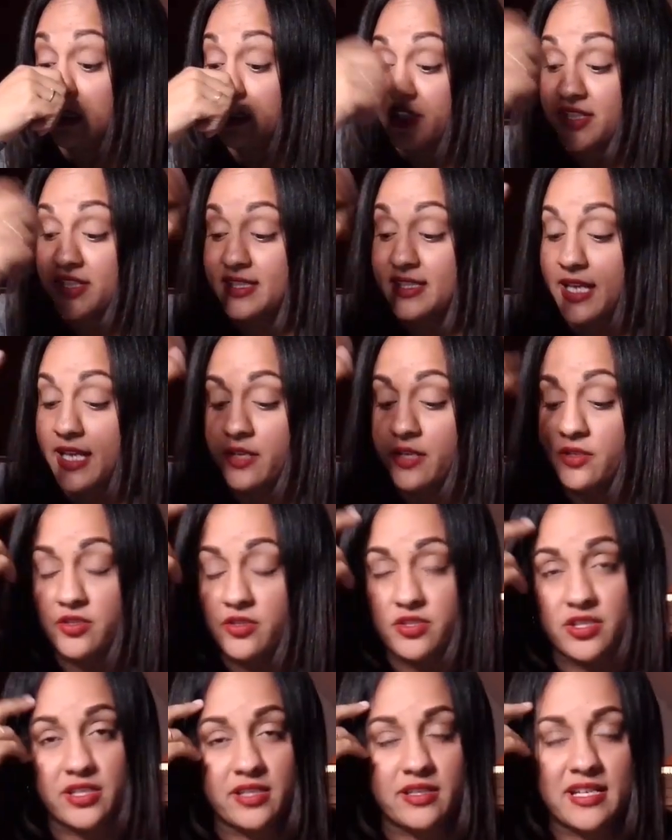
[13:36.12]
just
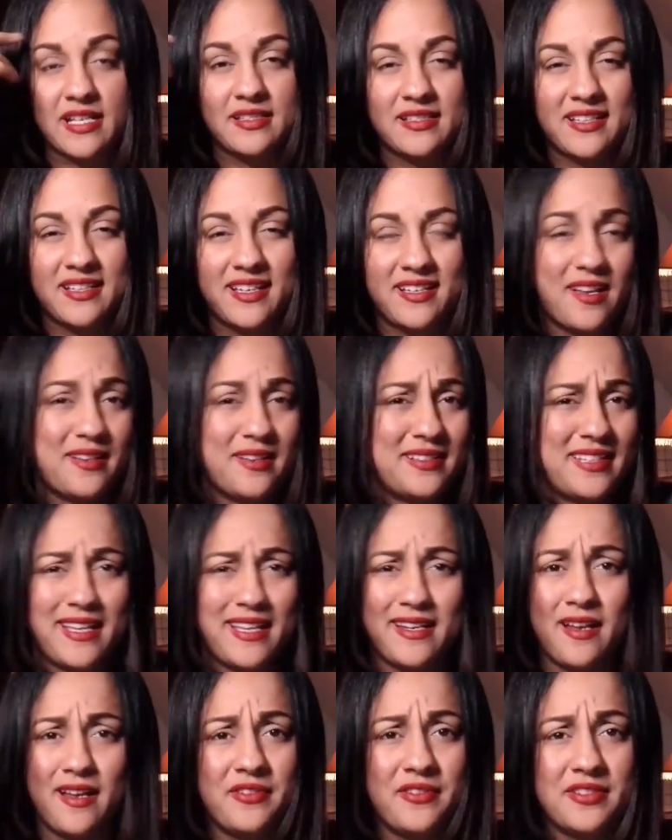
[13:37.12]
energy. It's kind
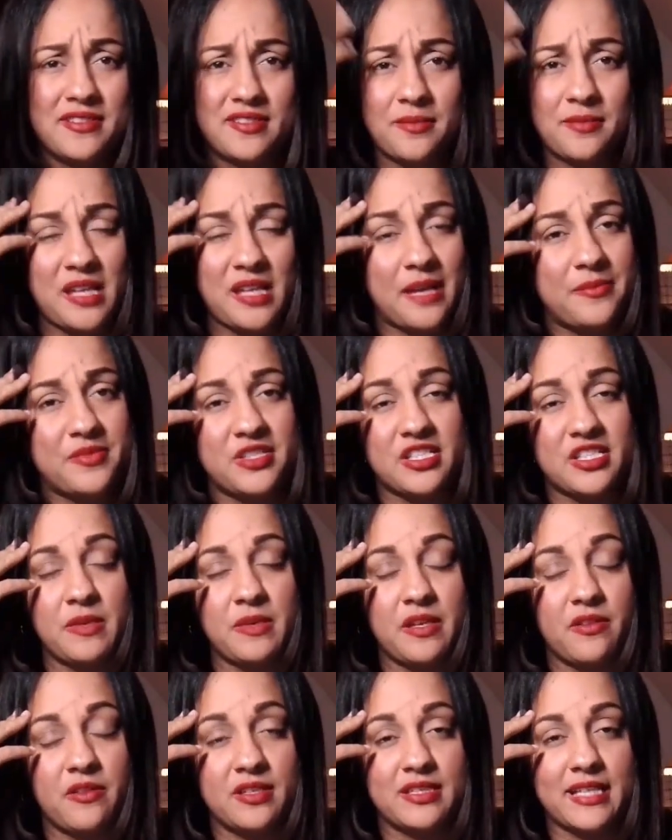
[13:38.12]
can even sometimes just
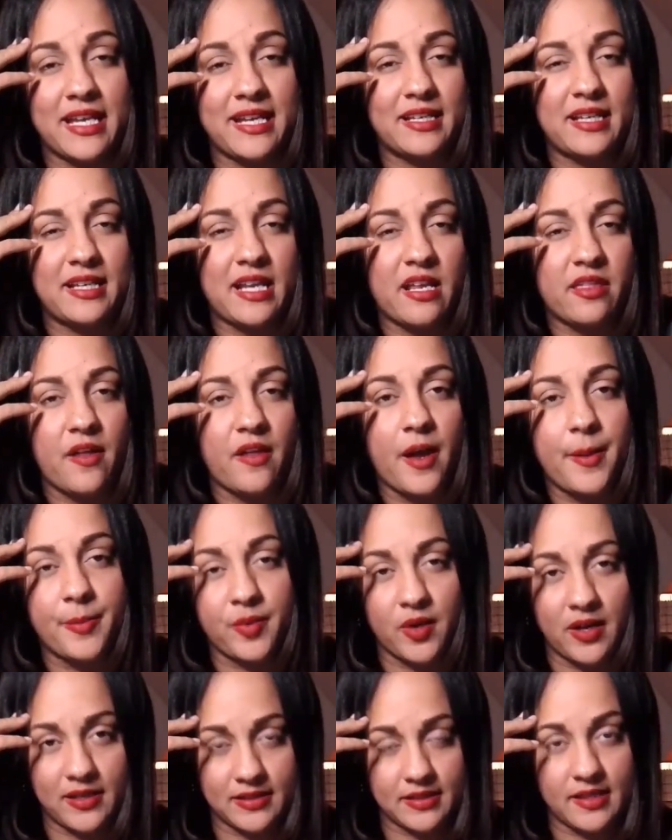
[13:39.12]
be the day to day thought
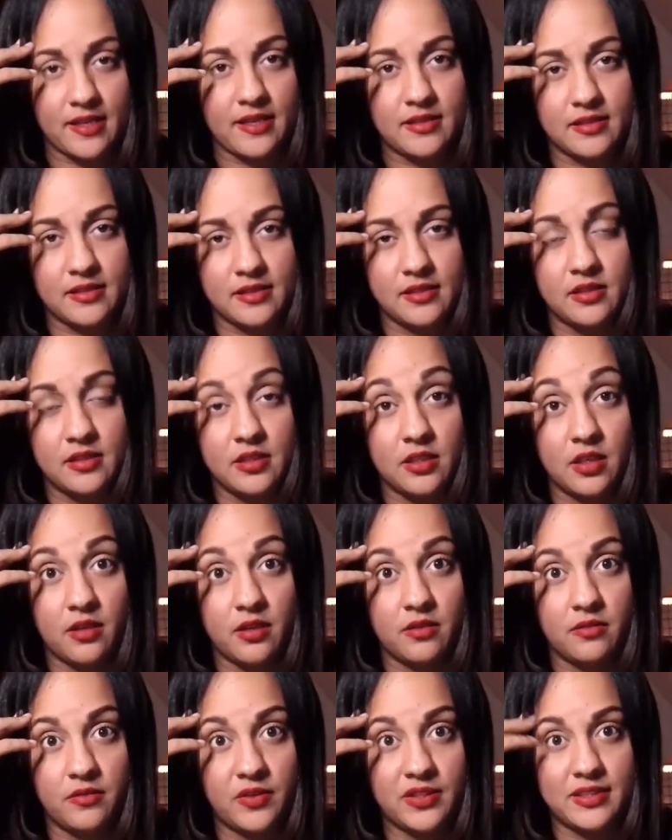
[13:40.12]
process, you
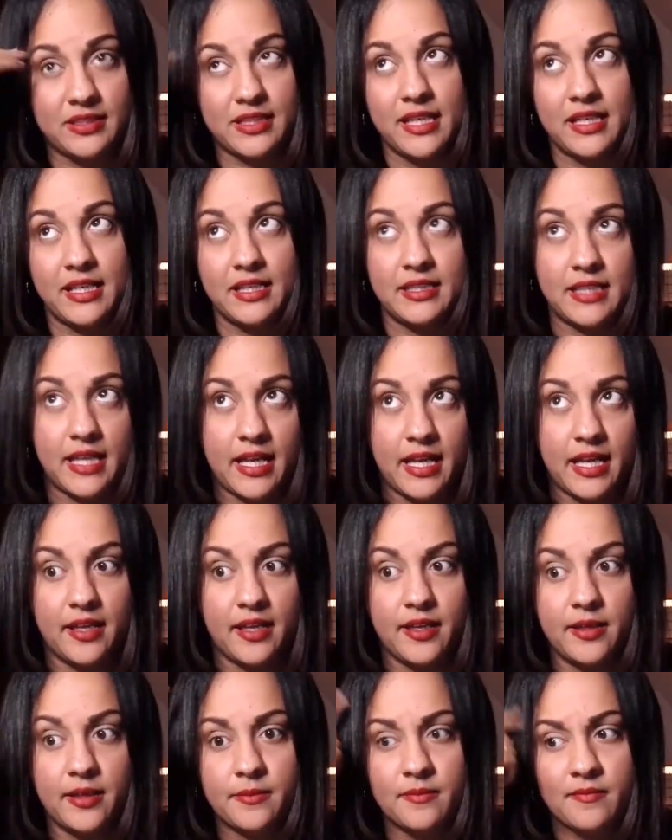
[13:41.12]
know, the day to
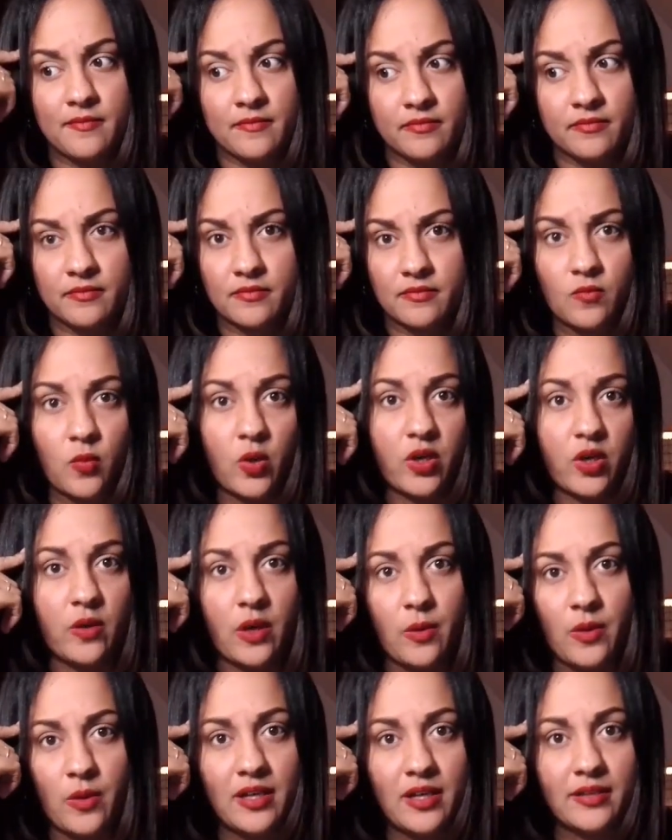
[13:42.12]
day, what do
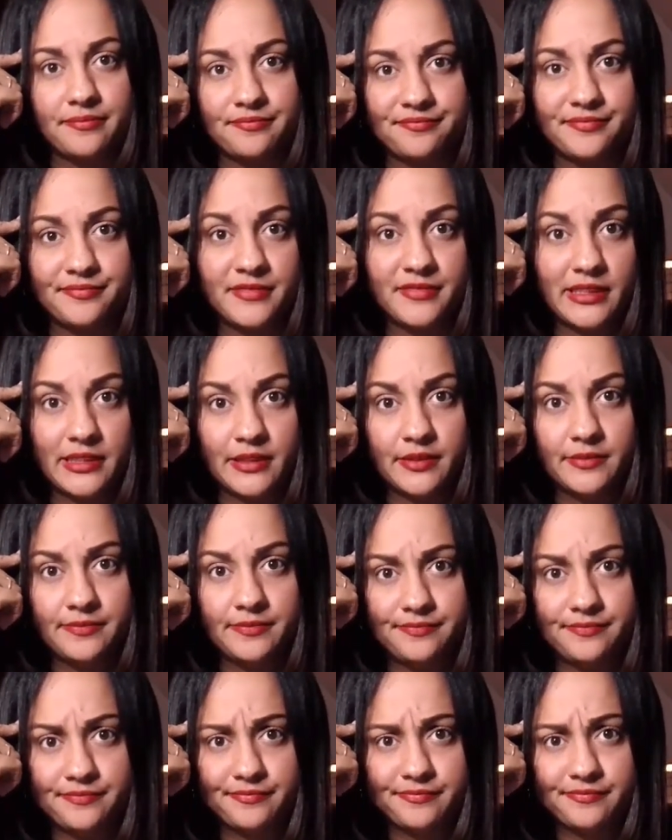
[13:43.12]
I want, you know?
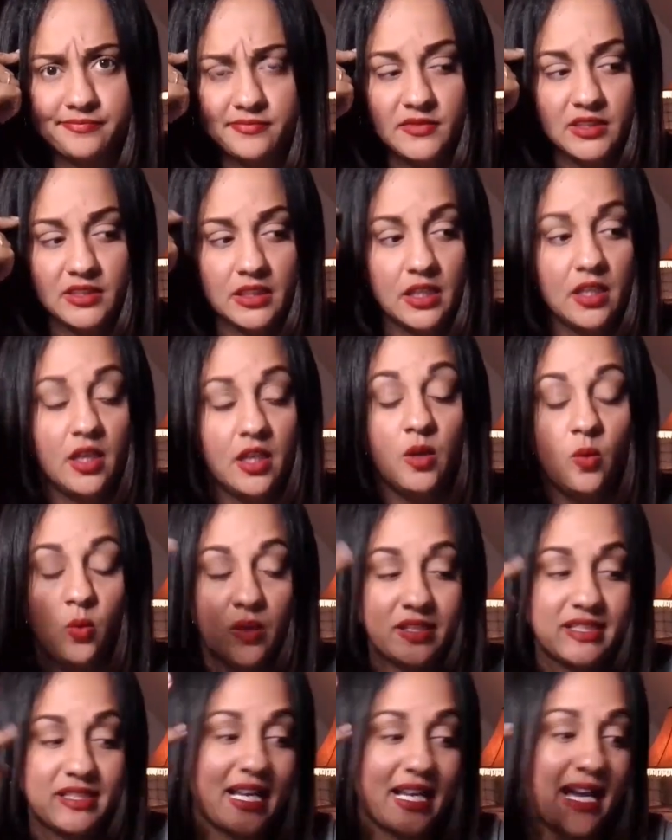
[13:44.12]

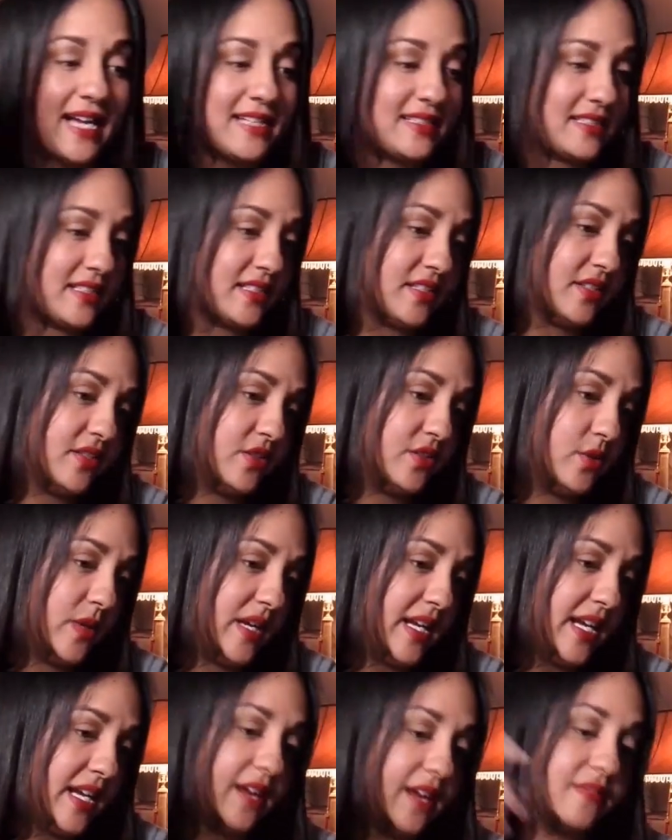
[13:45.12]
What tasks do
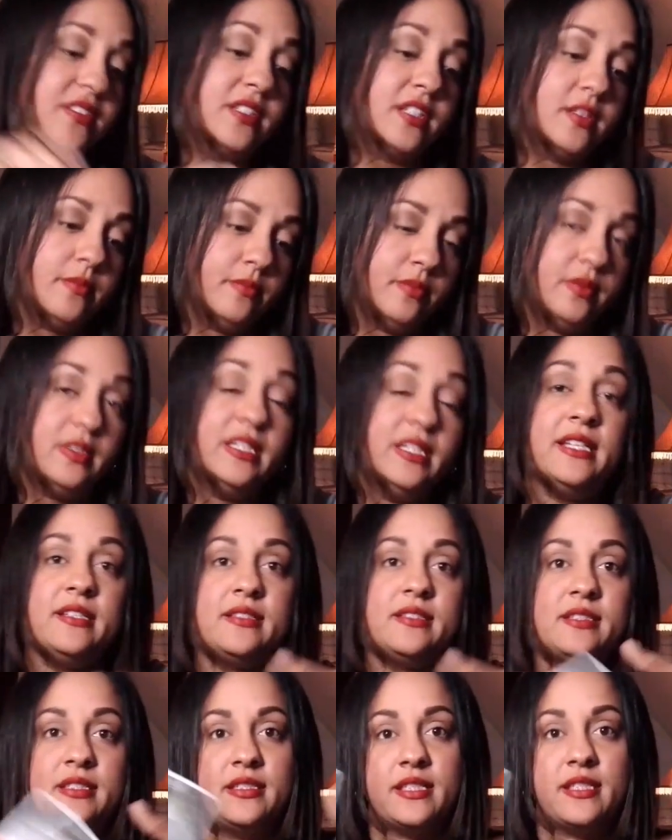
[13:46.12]
I have to
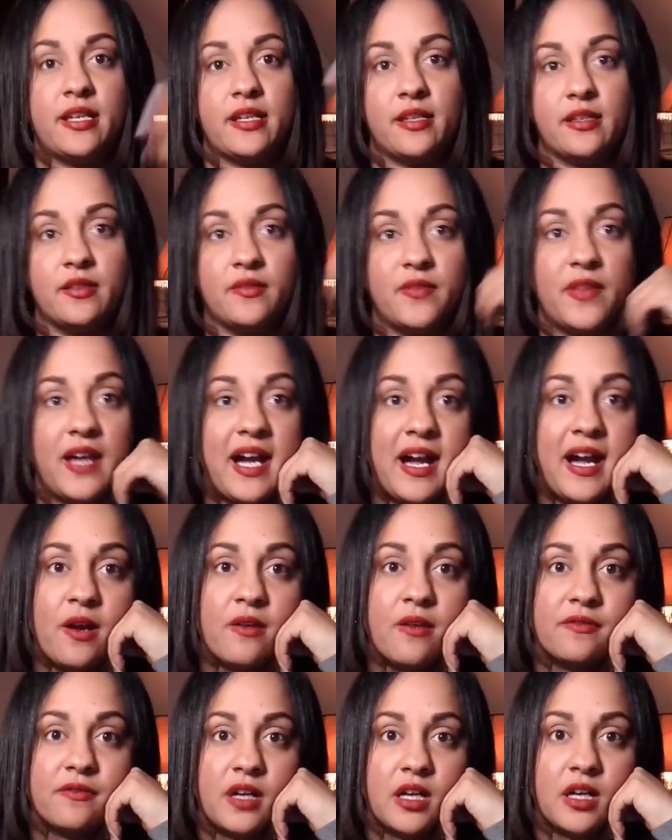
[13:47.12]
complete today? The
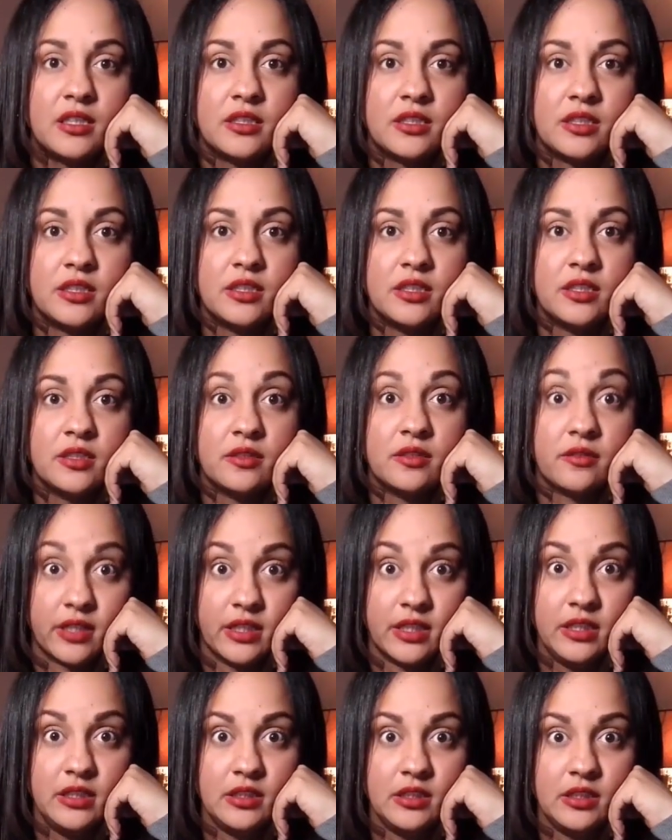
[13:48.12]
Hierophant,
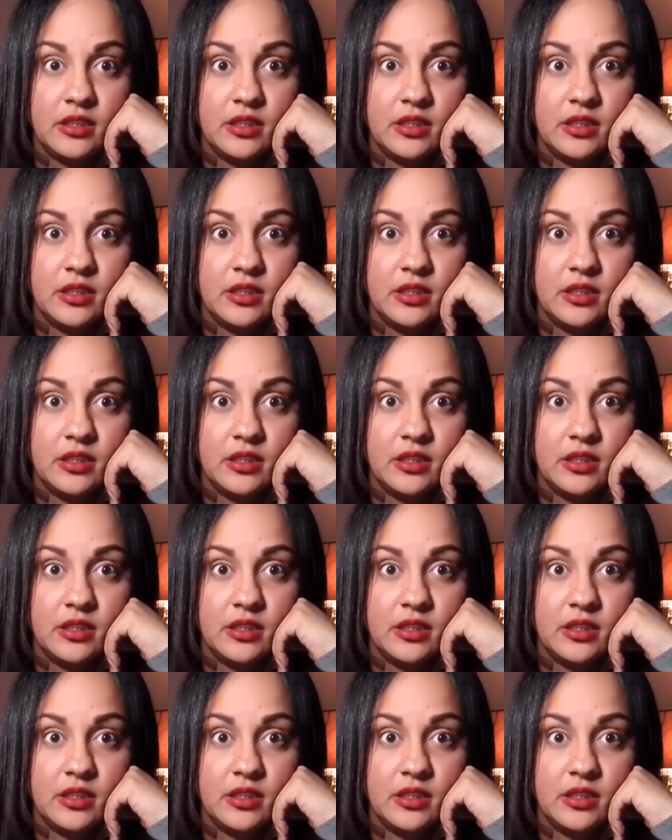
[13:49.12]
right?